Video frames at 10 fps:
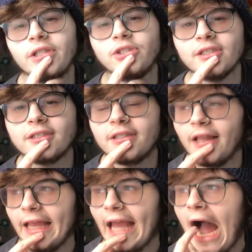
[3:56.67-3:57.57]
just
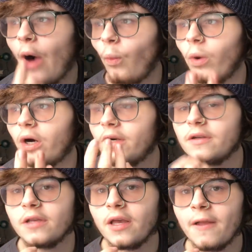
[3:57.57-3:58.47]
the
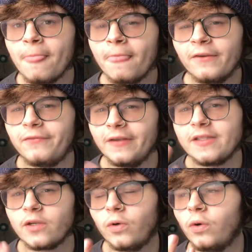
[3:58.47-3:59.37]
outward
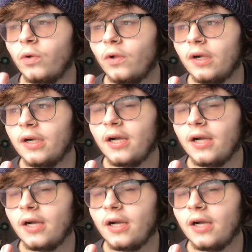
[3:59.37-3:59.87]
physical